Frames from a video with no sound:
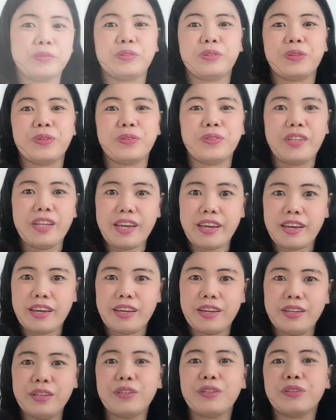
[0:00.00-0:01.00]

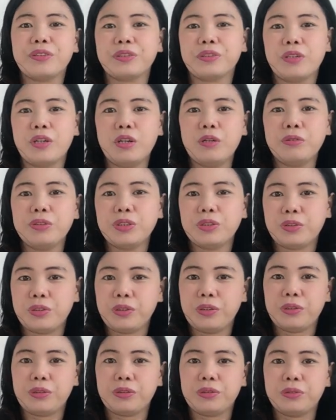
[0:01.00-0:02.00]
Today you're going
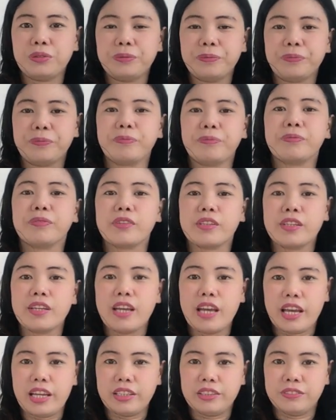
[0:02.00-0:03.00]
to
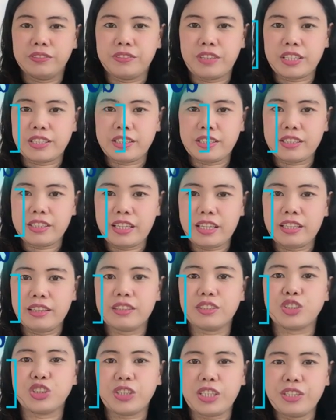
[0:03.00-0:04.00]
investigate
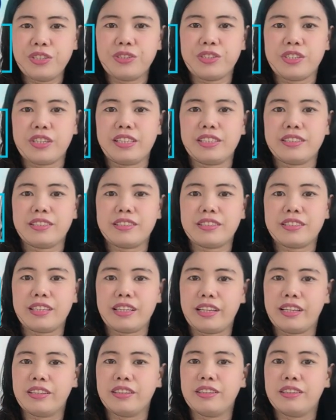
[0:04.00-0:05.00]
the changes
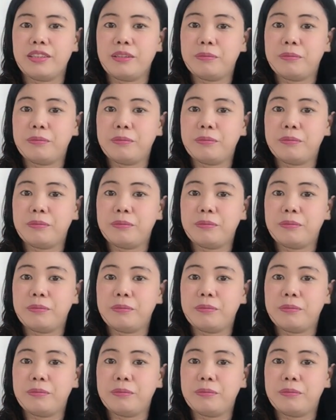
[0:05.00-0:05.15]
in the